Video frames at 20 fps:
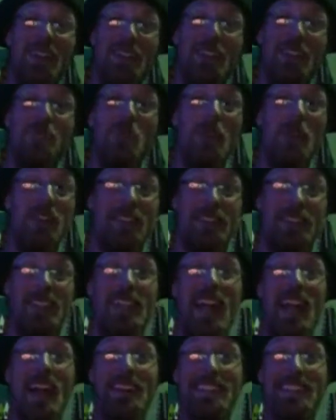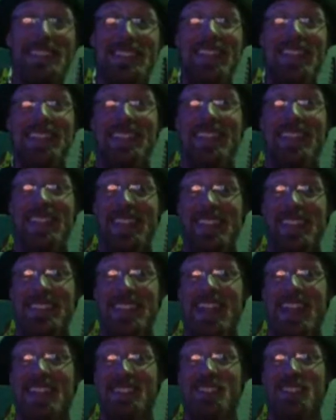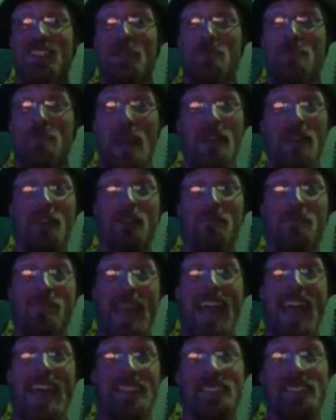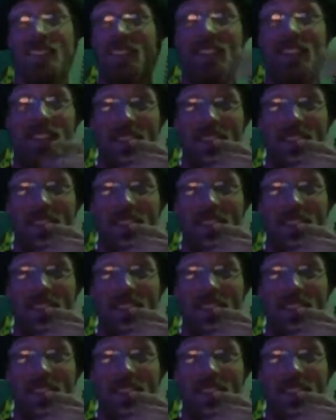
him ugly. I just think that he is actually better masked.